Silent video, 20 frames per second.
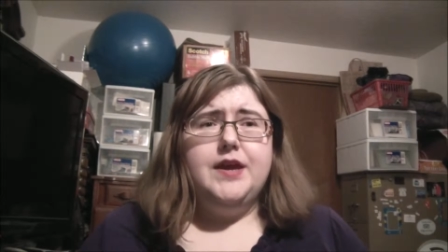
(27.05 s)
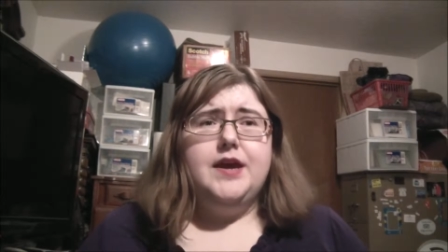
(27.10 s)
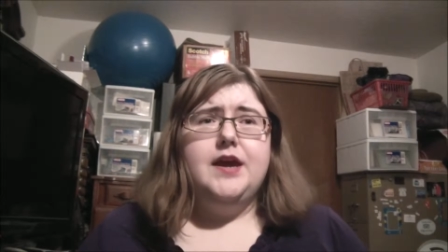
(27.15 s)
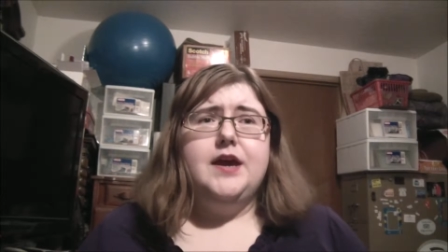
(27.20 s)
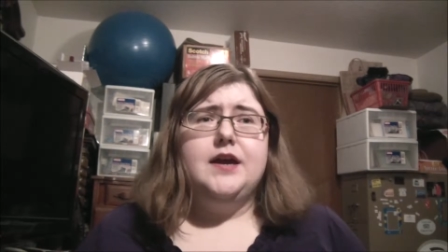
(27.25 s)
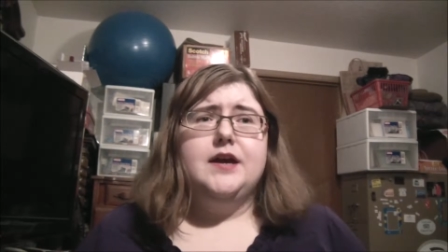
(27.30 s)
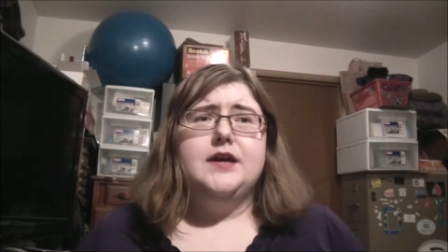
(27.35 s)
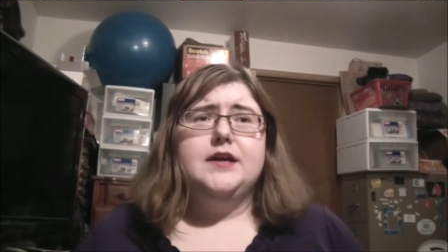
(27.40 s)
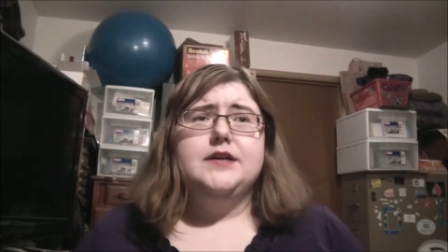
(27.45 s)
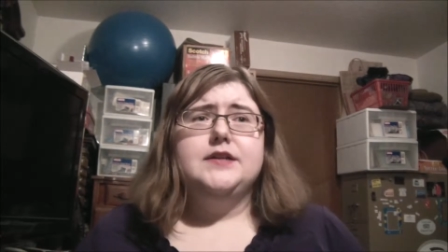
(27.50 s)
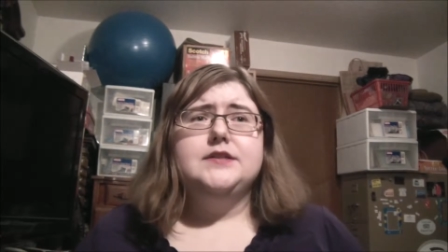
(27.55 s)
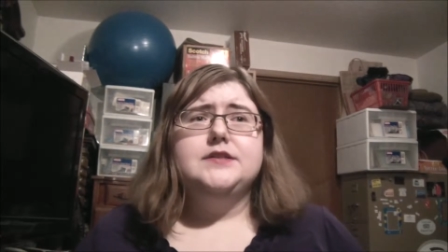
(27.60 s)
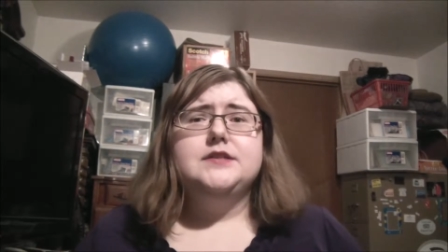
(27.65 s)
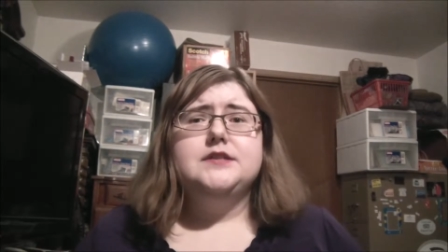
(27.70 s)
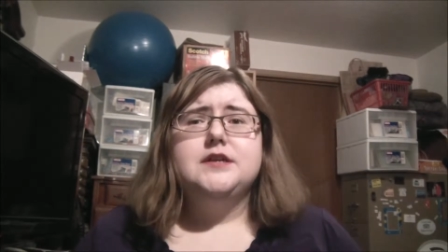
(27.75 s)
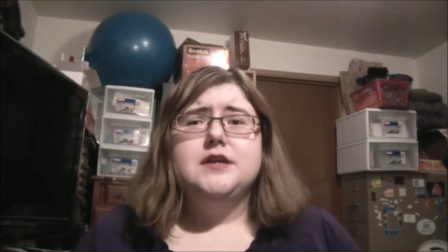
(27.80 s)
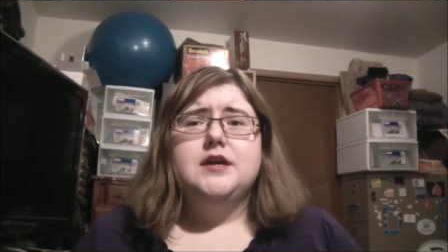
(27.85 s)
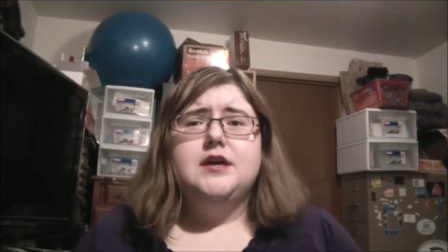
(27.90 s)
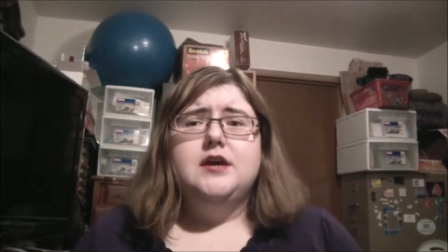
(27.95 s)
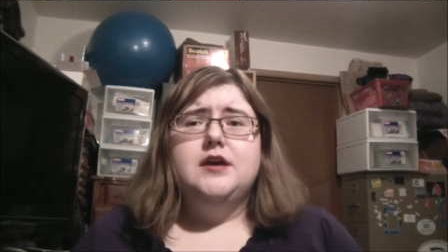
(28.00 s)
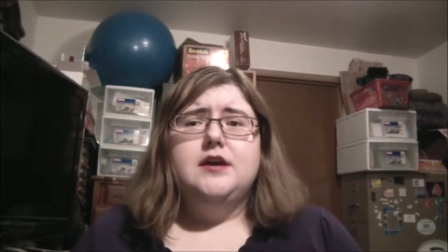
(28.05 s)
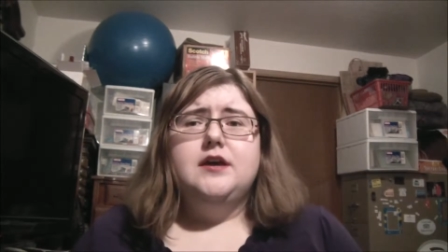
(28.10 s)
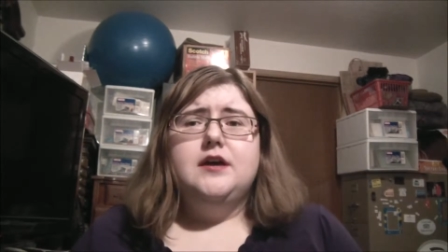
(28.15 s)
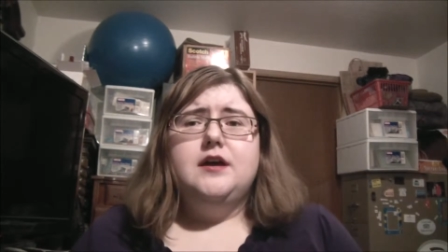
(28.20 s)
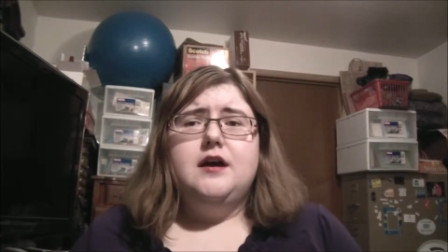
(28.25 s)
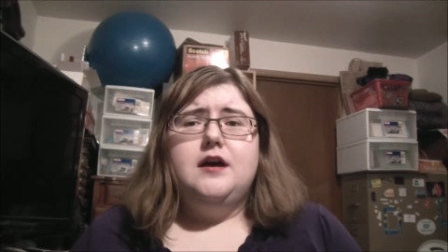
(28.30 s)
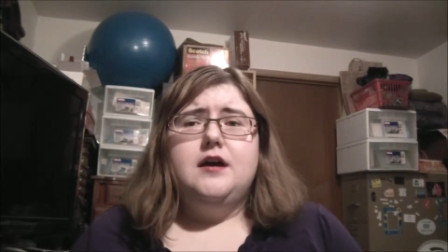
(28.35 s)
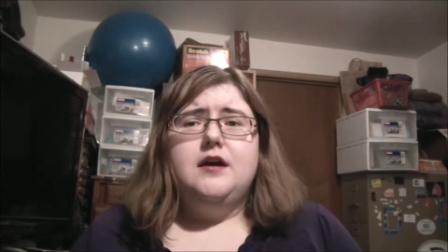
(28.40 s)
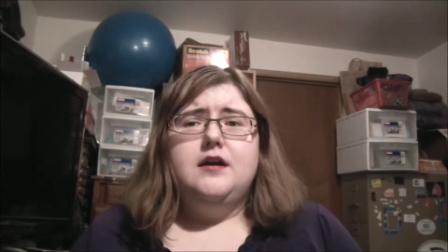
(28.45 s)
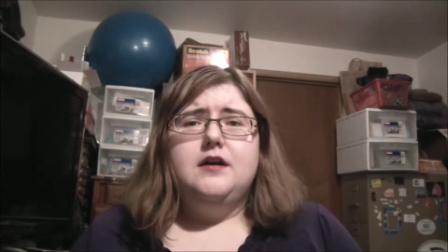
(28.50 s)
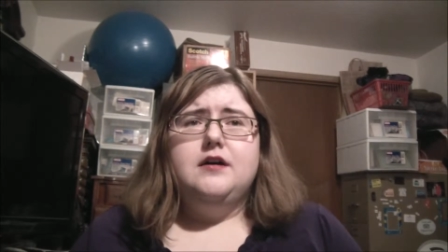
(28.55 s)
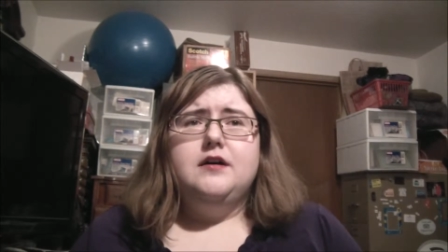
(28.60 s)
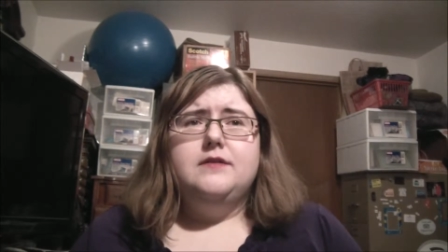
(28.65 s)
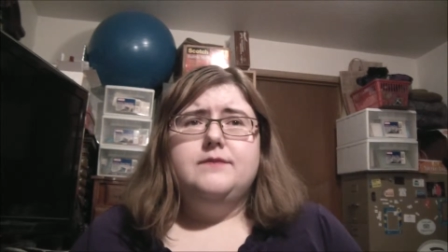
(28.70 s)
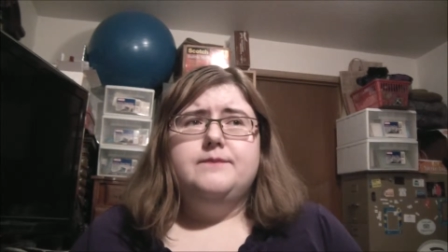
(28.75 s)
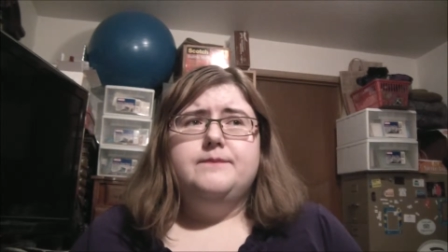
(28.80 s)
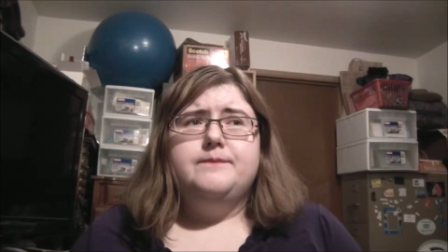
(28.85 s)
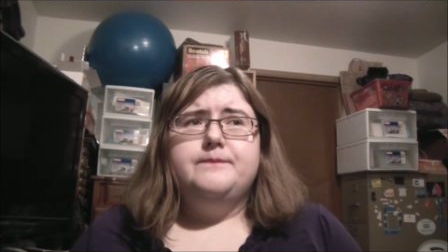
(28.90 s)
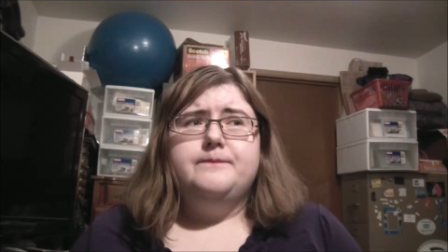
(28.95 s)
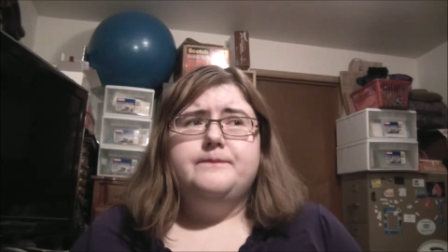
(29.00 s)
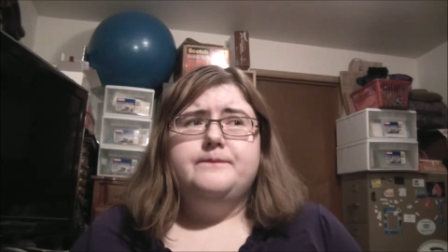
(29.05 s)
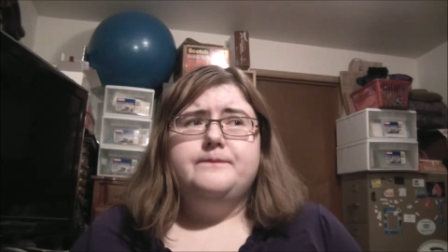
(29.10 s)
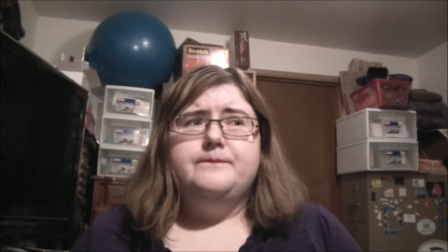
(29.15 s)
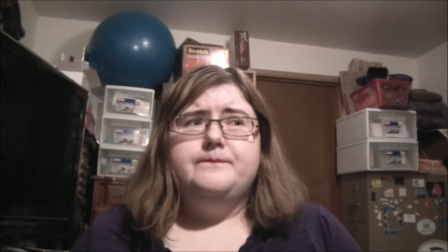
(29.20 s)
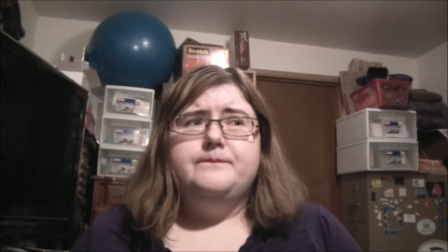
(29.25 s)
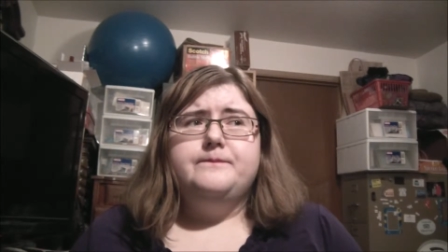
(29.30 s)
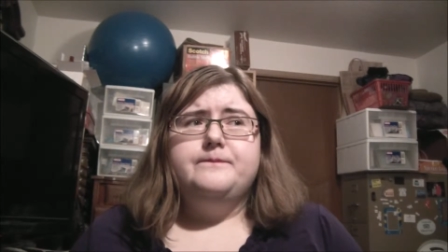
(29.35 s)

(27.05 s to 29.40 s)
and um,